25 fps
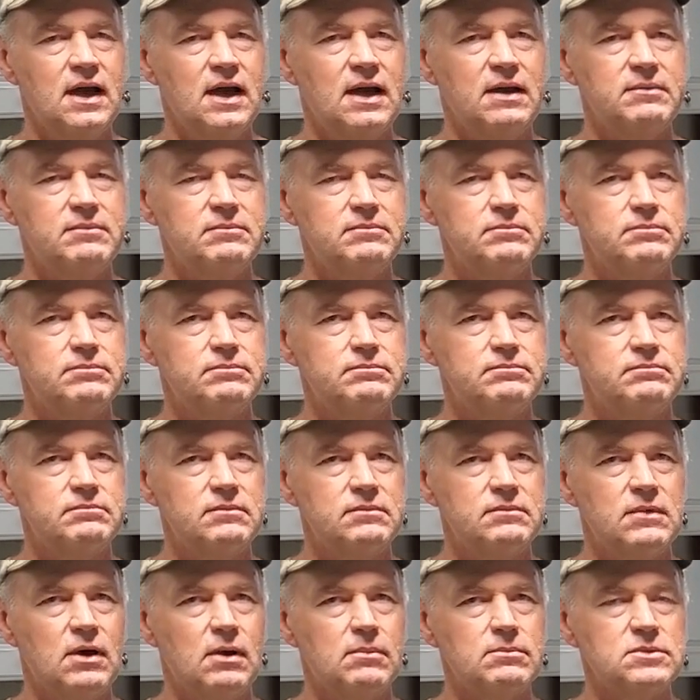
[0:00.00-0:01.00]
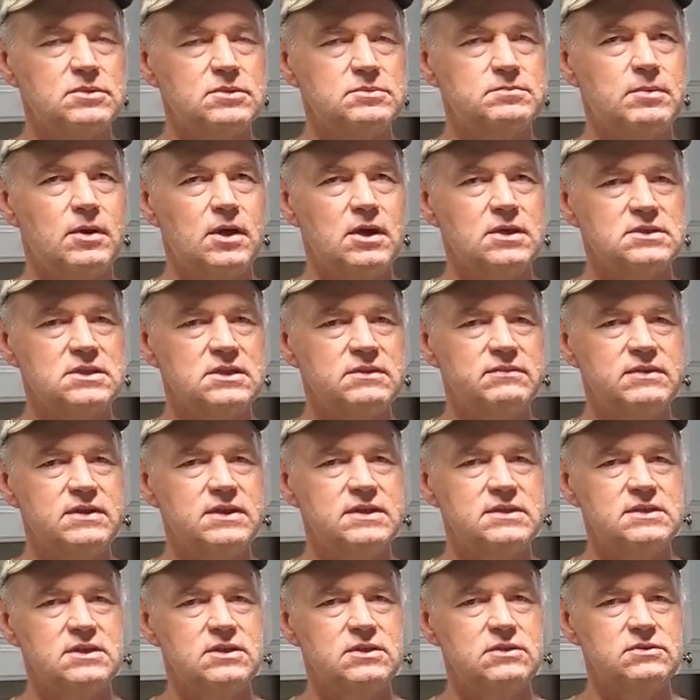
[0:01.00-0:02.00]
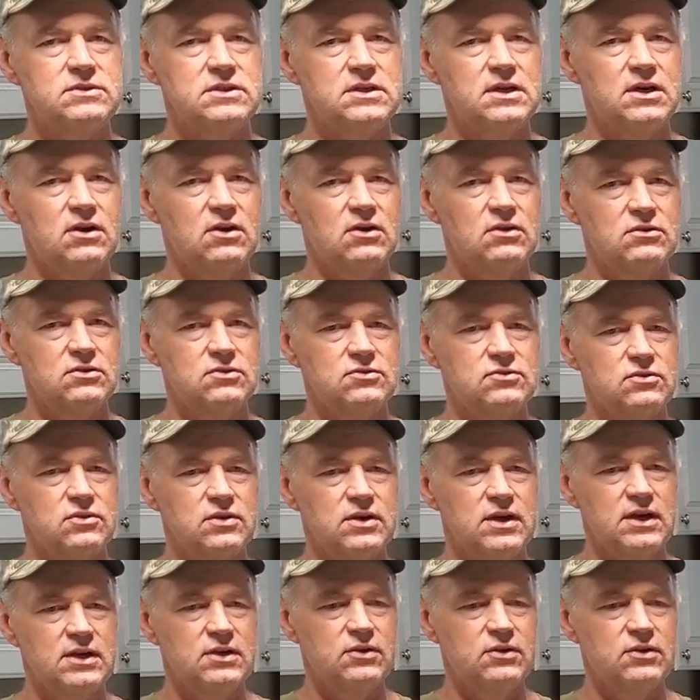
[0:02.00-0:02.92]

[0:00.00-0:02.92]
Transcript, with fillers: I'm almost positive he isn't using an ArcDroid.